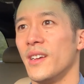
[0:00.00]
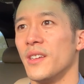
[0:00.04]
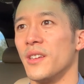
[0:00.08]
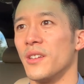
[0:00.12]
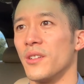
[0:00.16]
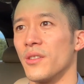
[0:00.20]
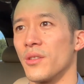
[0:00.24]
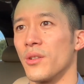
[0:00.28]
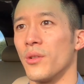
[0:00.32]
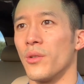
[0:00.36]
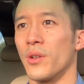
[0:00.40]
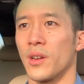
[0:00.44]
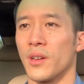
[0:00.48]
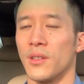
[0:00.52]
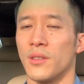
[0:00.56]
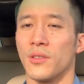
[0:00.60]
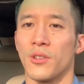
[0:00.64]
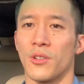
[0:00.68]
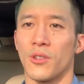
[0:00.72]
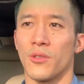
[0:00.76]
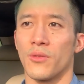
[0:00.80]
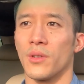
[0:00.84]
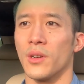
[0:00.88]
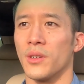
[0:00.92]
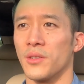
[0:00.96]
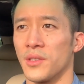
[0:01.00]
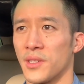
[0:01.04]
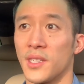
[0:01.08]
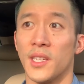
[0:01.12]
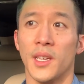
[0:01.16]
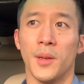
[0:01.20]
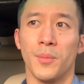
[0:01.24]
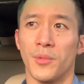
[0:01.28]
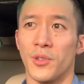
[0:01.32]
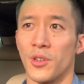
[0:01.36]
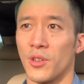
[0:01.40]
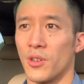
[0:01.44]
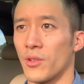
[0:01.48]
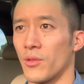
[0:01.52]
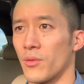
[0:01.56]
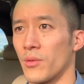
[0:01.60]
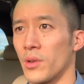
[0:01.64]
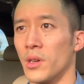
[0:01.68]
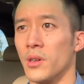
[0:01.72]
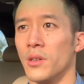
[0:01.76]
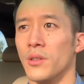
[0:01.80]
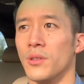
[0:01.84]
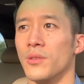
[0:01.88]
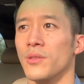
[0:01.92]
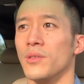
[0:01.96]
going on steep dirt
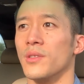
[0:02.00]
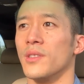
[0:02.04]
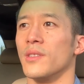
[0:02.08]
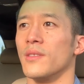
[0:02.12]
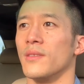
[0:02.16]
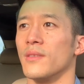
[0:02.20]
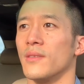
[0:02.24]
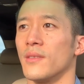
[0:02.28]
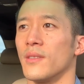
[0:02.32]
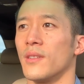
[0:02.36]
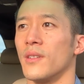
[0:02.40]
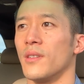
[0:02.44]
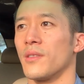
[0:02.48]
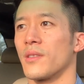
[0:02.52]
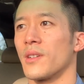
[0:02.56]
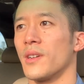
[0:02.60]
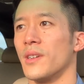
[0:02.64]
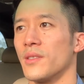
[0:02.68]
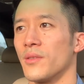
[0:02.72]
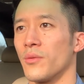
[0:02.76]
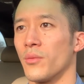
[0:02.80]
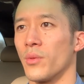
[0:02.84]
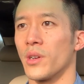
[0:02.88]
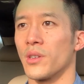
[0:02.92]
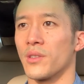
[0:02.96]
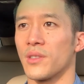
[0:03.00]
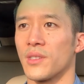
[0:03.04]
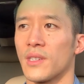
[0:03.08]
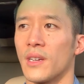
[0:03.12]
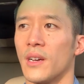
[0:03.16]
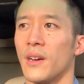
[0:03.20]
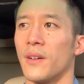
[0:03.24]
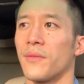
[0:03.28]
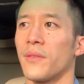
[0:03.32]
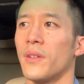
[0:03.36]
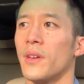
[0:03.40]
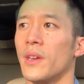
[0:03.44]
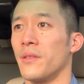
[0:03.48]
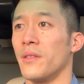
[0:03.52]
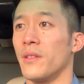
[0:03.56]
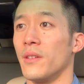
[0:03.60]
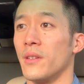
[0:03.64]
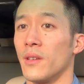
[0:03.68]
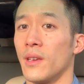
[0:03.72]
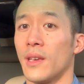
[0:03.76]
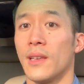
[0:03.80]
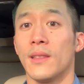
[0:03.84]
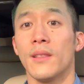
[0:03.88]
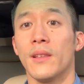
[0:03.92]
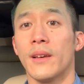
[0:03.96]
roads and all kinds of weird stuff. The
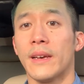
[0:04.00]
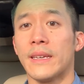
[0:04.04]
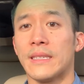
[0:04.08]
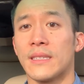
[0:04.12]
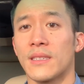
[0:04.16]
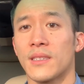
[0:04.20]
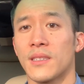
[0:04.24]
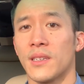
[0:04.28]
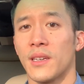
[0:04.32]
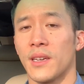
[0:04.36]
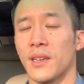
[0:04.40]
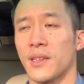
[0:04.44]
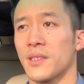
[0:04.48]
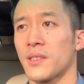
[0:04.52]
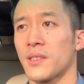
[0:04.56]
inline 6,